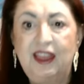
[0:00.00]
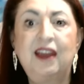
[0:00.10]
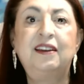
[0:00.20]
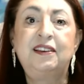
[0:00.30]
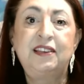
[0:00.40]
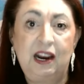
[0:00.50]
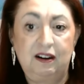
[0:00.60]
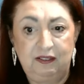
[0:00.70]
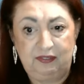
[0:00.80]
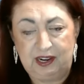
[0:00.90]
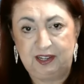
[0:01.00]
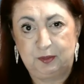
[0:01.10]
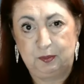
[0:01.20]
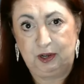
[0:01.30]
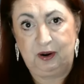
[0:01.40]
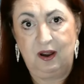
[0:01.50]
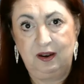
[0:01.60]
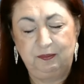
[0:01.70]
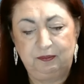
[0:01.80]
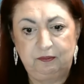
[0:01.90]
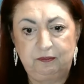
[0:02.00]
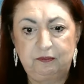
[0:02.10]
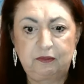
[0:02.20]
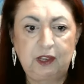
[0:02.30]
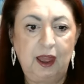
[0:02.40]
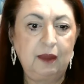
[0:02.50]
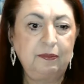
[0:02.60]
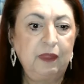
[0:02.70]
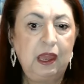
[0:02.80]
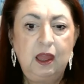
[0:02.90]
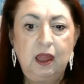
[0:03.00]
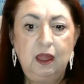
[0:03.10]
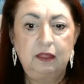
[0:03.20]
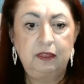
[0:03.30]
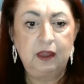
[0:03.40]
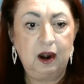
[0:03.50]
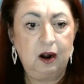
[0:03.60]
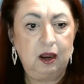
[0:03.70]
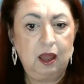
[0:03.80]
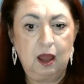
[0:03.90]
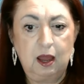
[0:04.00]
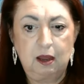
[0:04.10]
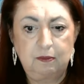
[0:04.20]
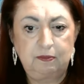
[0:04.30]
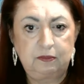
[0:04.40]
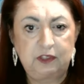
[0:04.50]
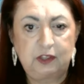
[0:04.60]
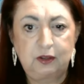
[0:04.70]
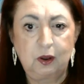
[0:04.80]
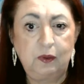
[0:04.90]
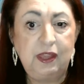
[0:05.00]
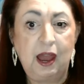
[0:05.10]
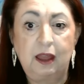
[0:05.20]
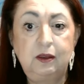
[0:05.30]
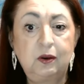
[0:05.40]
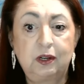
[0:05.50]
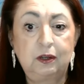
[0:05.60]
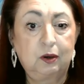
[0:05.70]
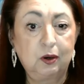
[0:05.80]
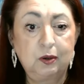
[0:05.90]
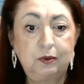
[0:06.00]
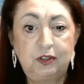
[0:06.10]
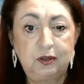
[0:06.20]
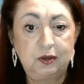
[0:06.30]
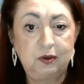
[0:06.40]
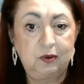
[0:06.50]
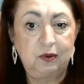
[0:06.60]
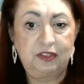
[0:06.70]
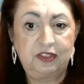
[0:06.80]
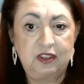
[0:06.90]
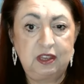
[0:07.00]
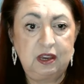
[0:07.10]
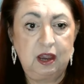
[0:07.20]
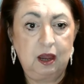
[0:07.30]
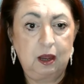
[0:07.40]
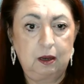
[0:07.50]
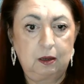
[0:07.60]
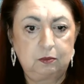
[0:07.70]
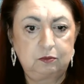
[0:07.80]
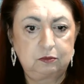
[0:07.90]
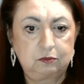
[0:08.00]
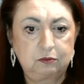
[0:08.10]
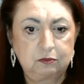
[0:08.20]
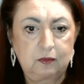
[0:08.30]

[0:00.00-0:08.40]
any tariff that is put on. Okay, there. You can go to the